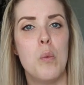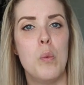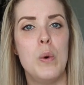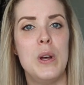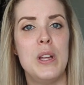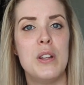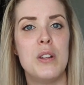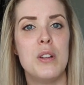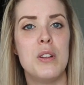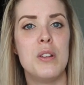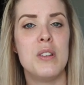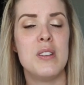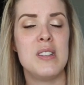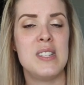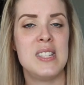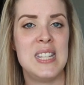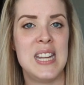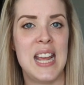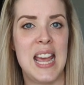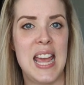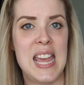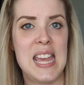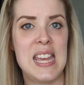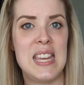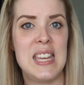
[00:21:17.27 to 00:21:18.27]
will
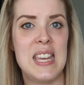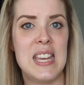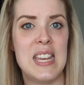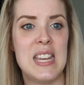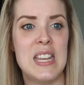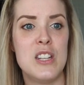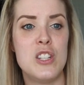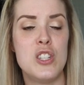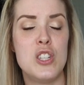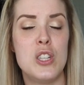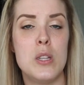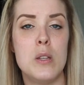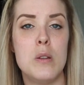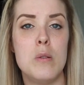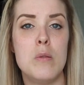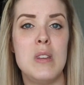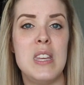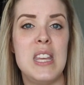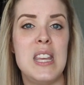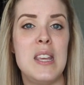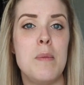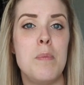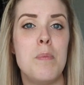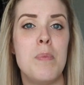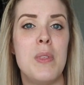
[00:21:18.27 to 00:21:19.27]
take it to
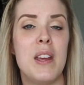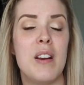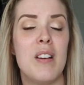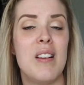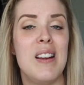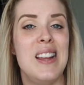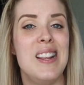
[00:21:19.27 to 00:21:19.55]
keep their